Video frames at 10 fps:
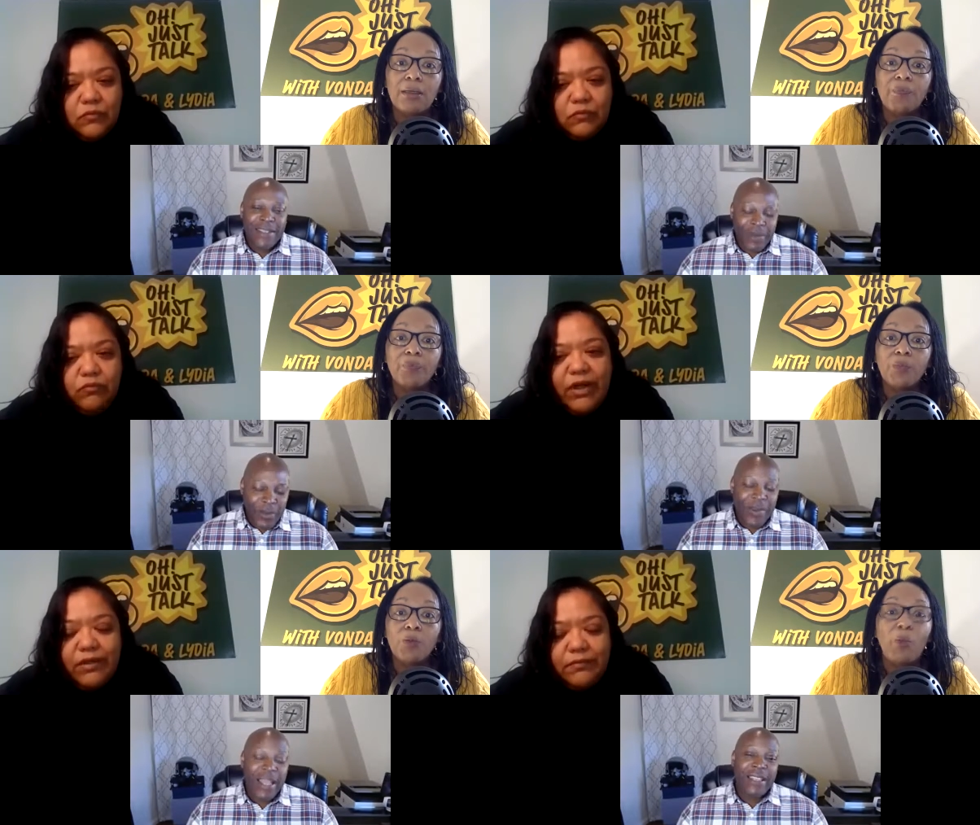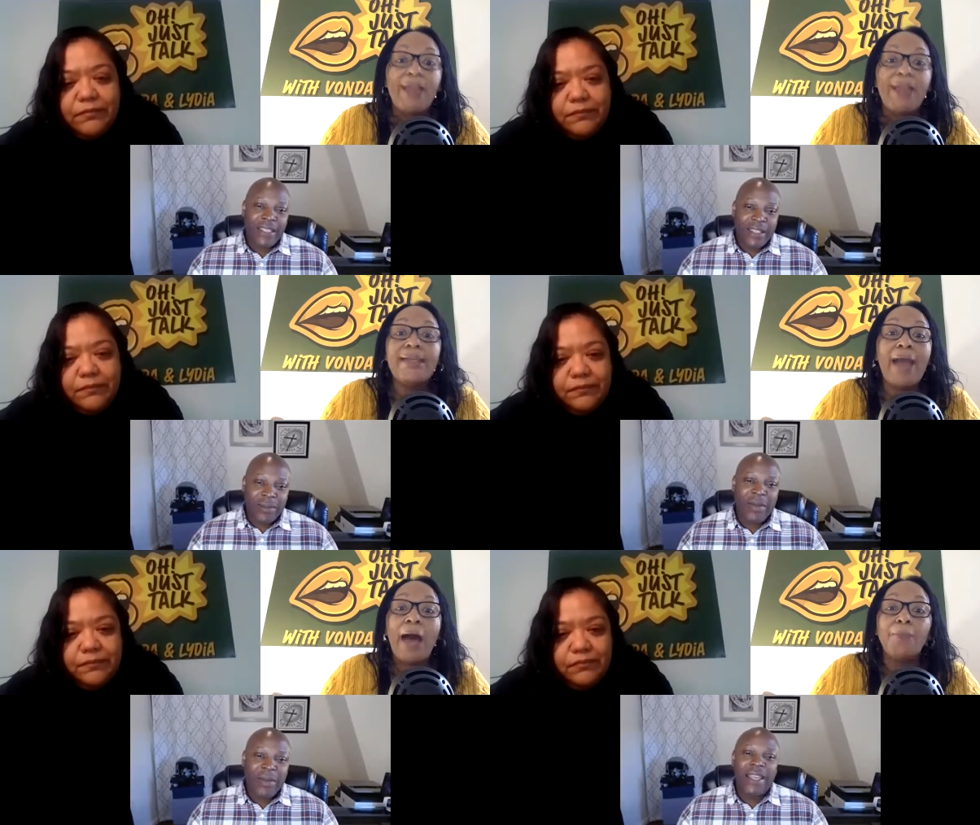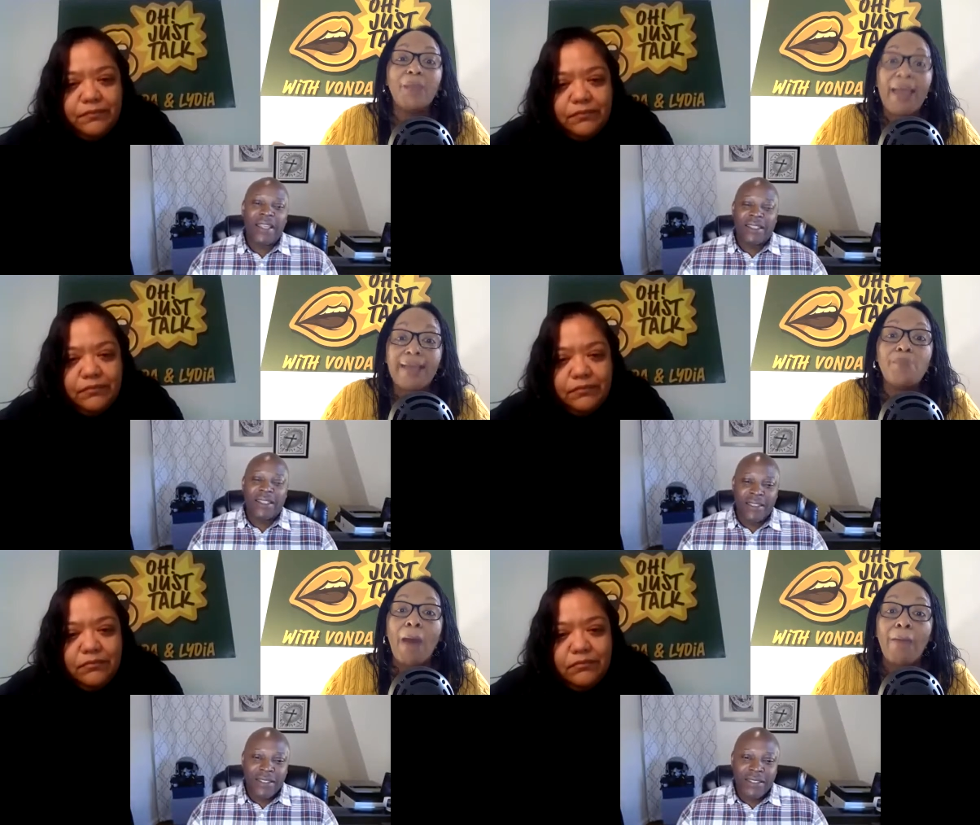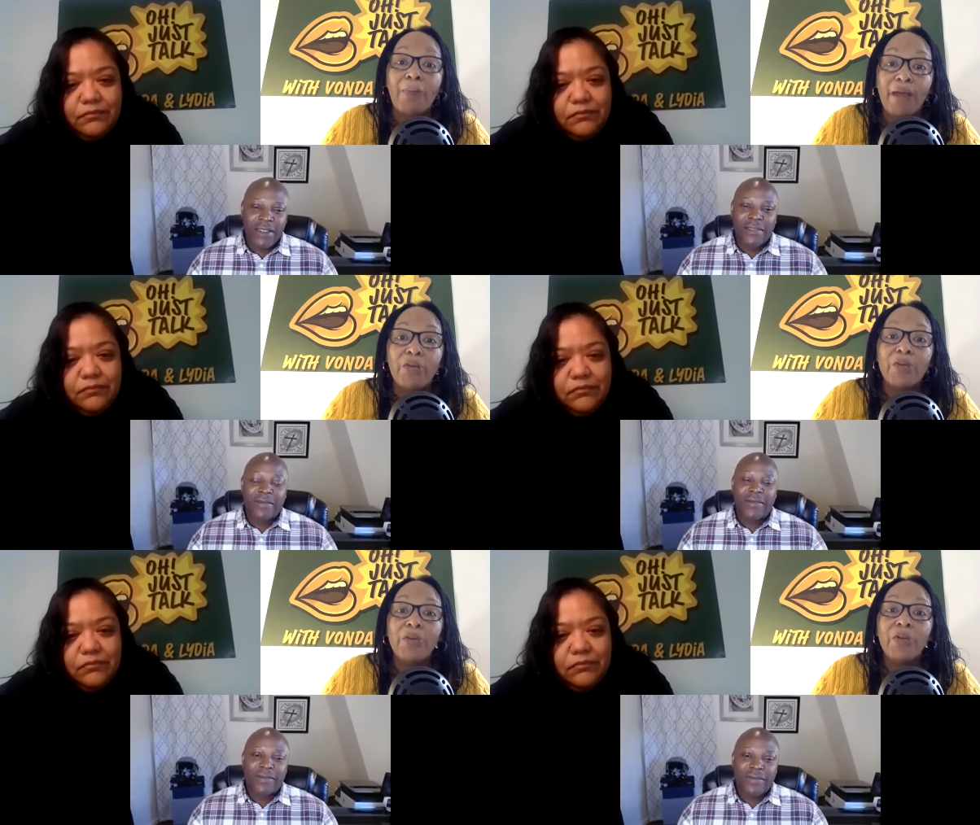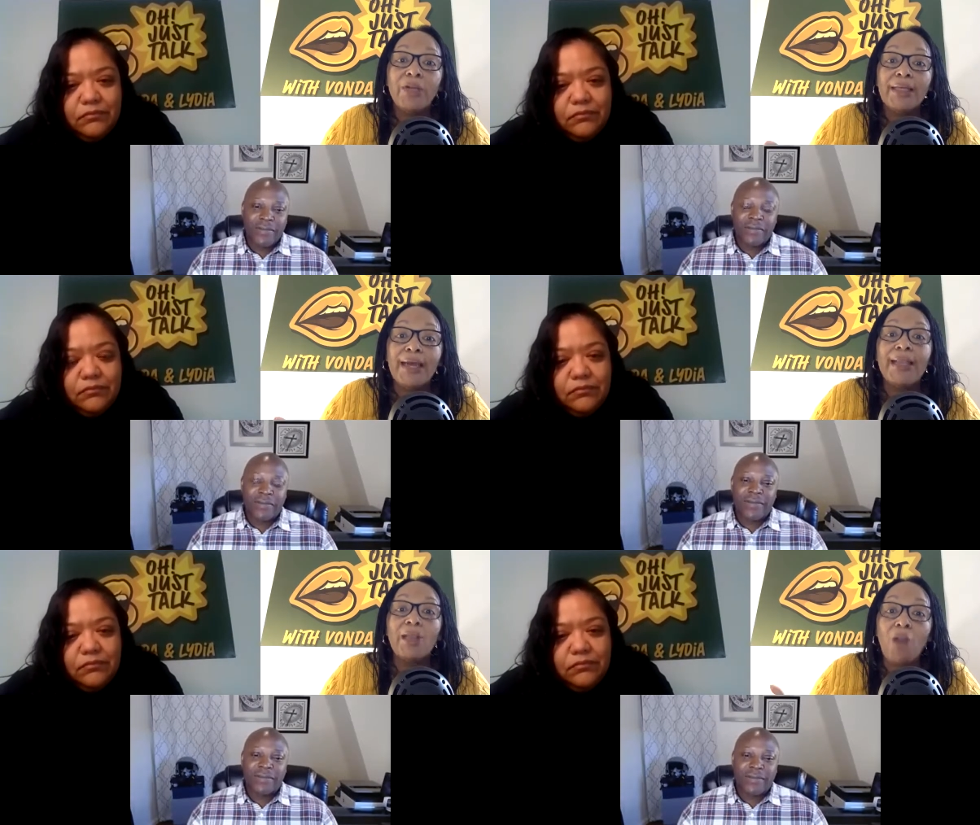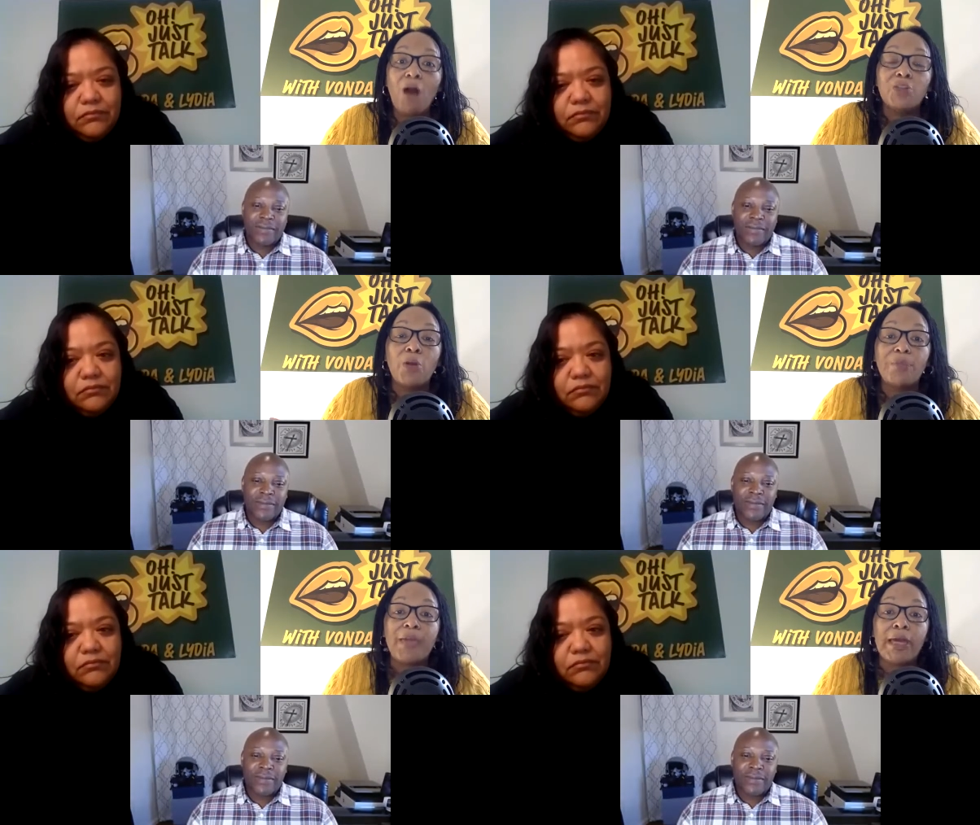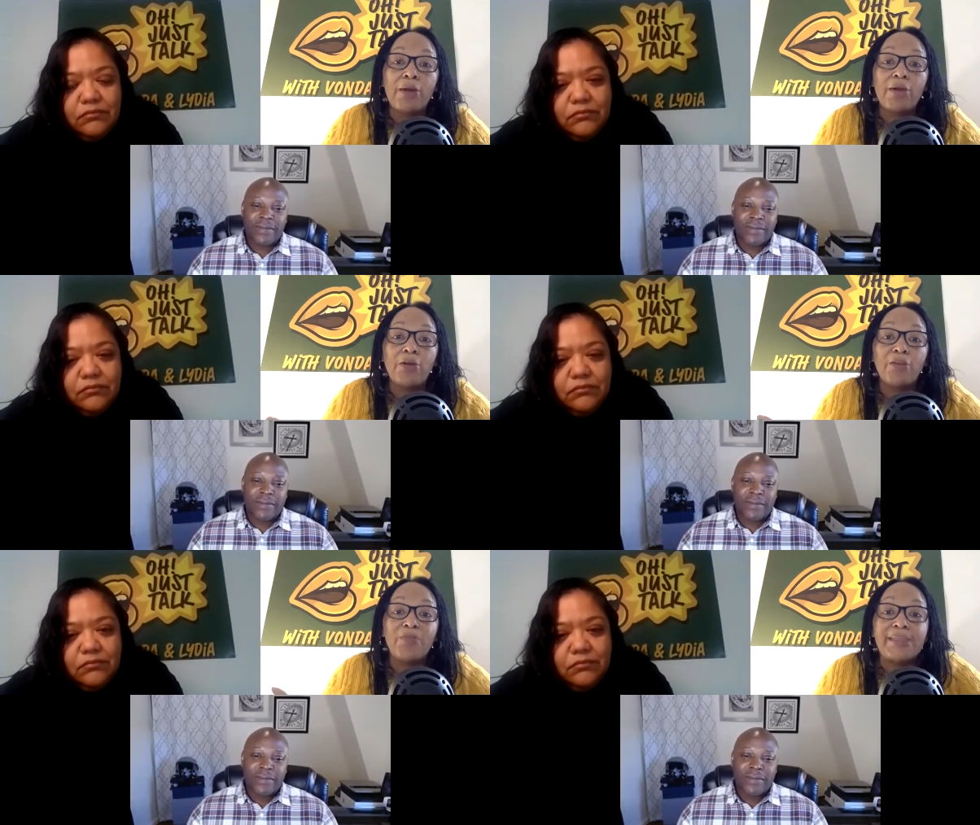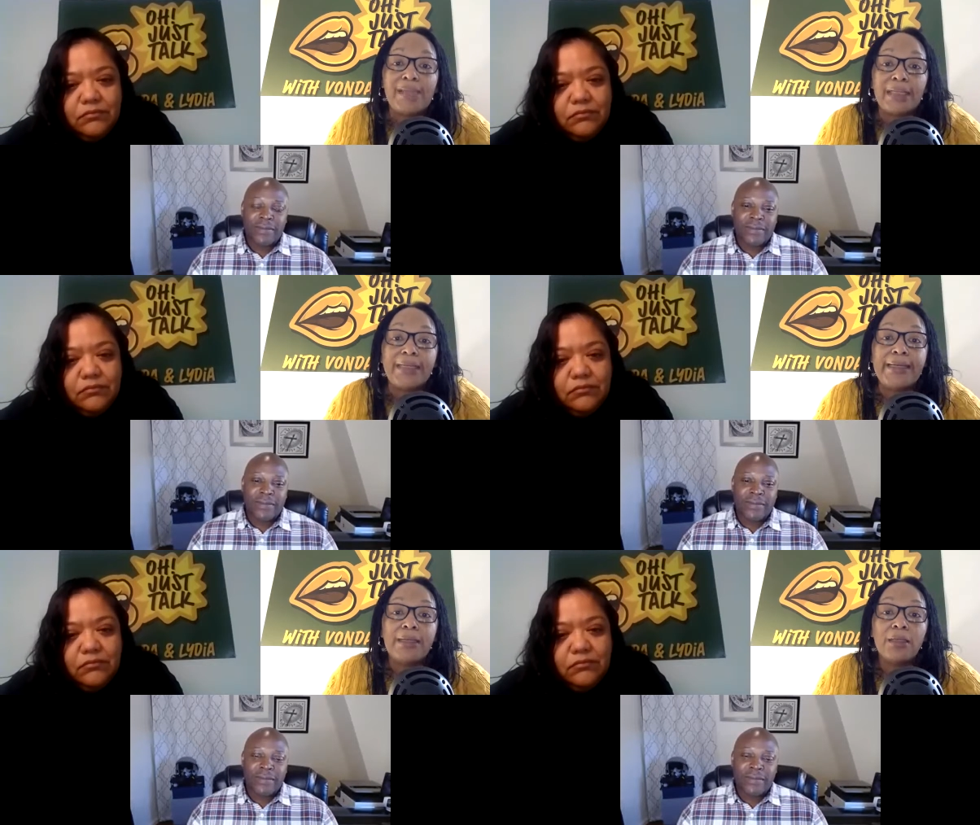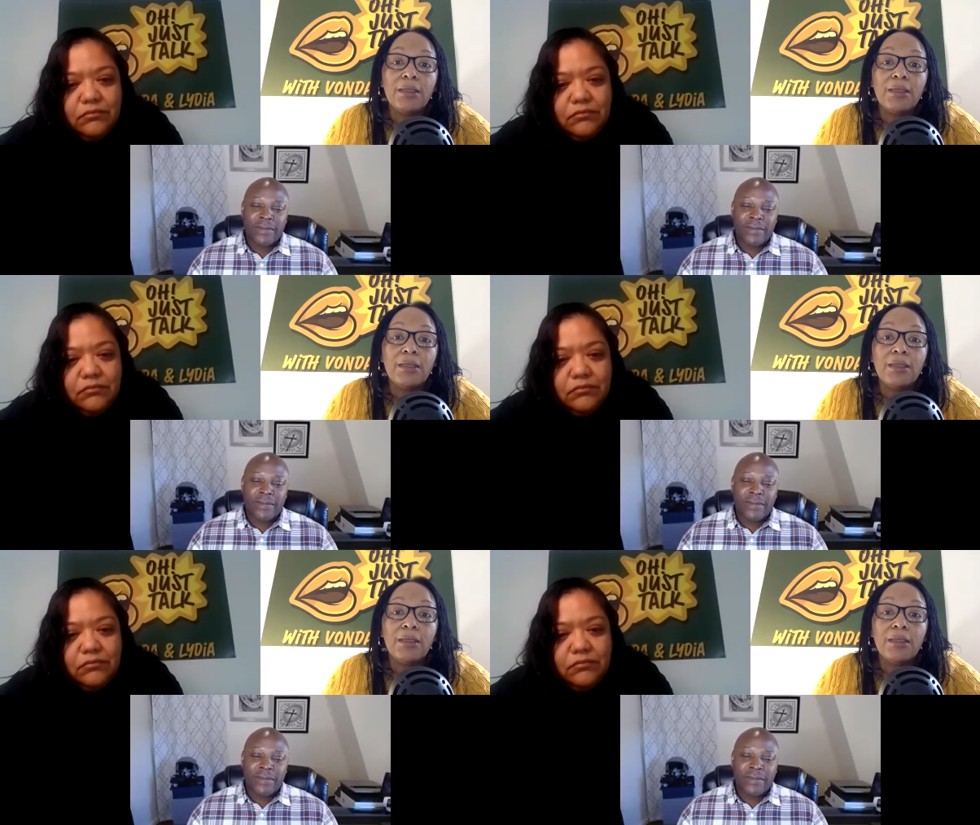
Speaker 1: Right. We did not place my mother in a long term care facility